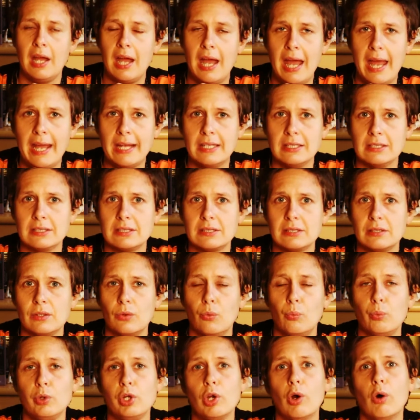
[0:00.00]
and
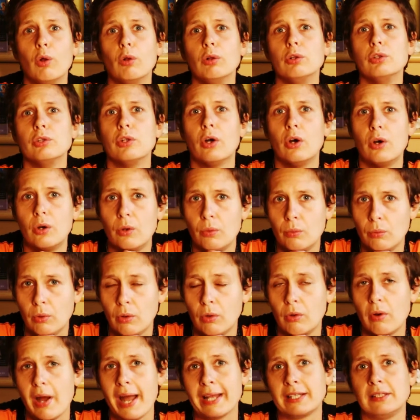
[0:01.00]
we all know
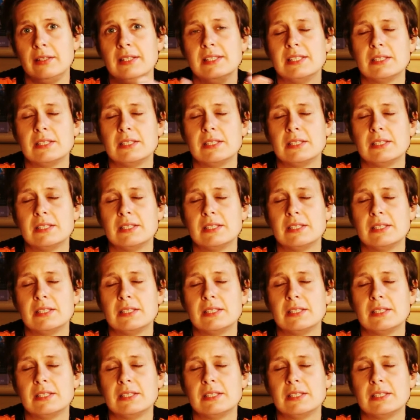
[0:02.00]
or at